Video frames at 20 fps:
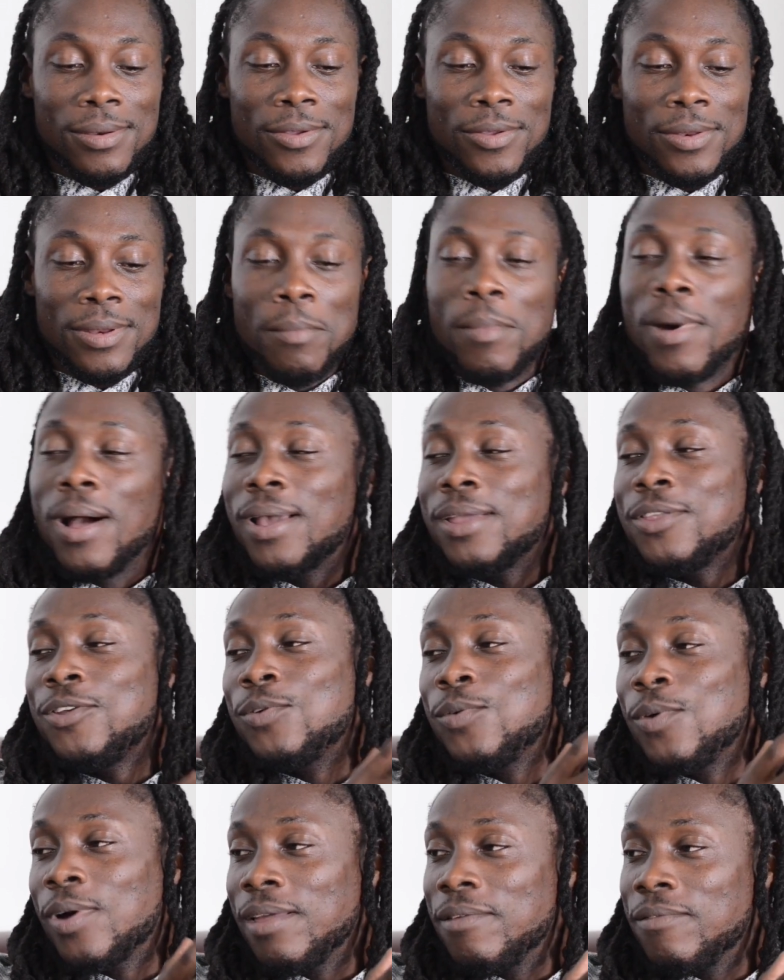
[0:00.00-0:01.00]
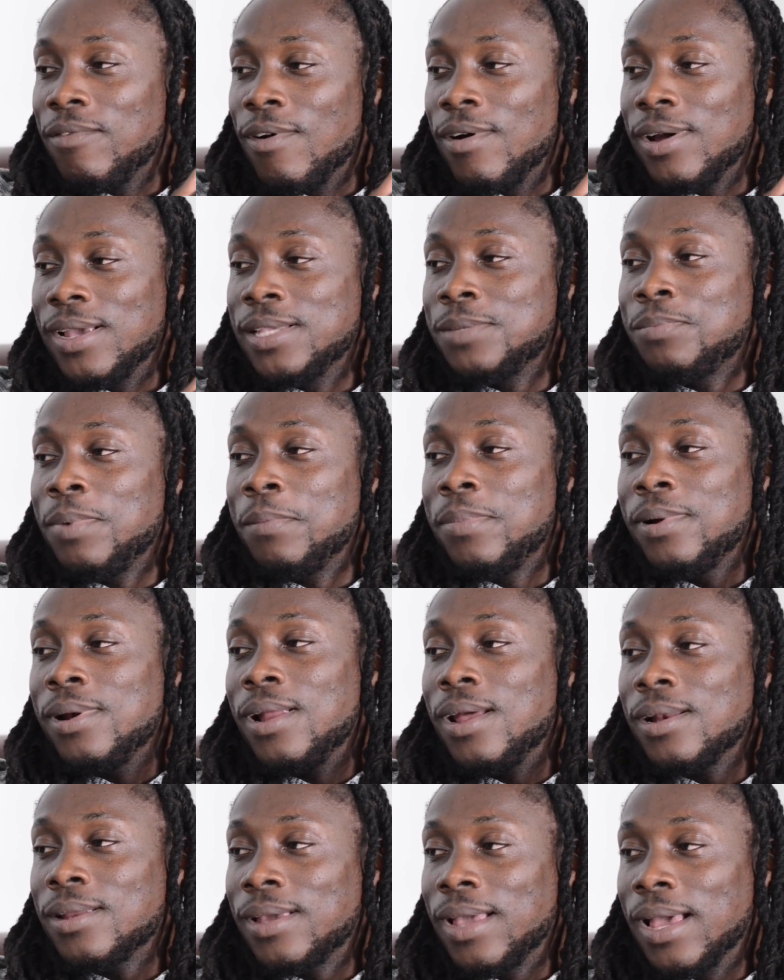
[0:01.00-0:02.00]
the market you're looking for is people
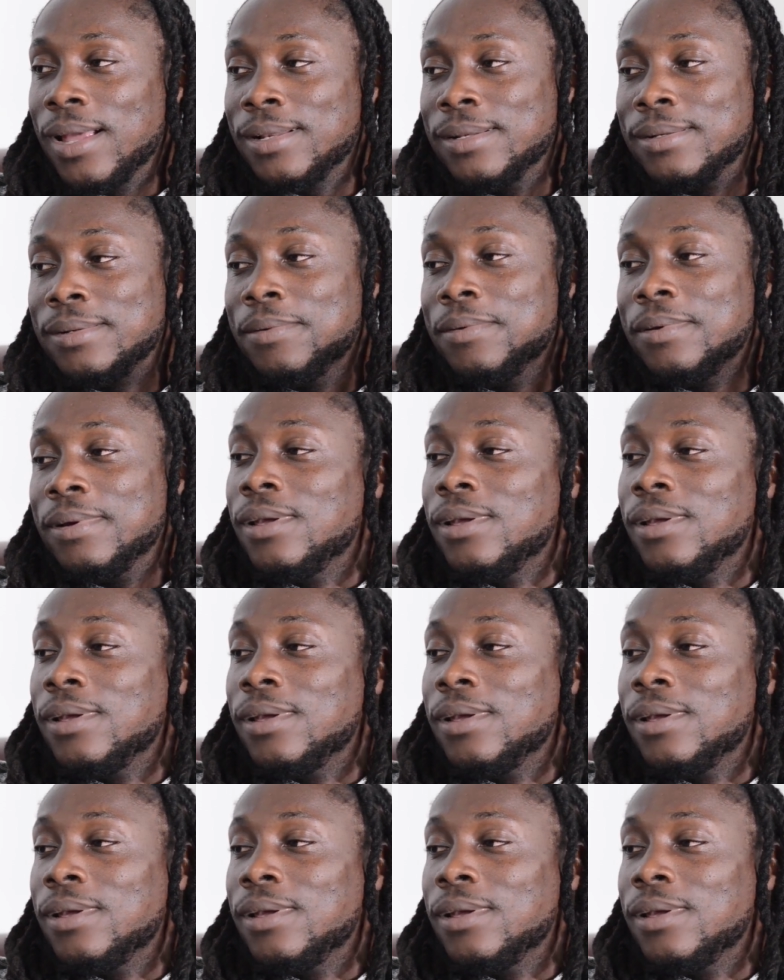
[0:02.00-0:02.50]
that can